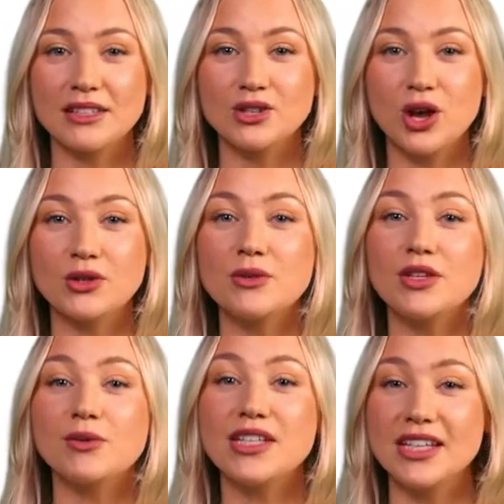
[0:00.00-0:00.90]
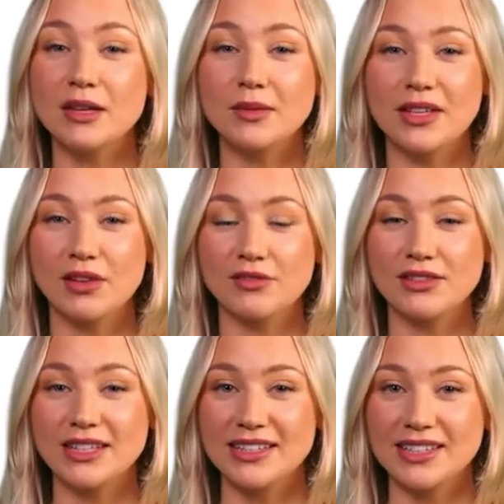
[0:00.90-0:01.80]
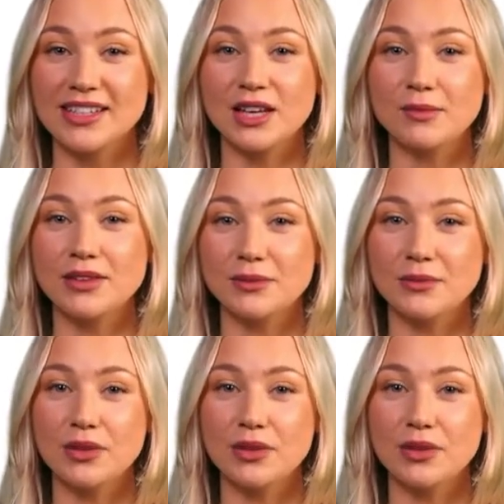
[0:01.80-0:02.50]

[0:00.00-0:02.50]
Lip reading: starts with the restatement of the thesis statement.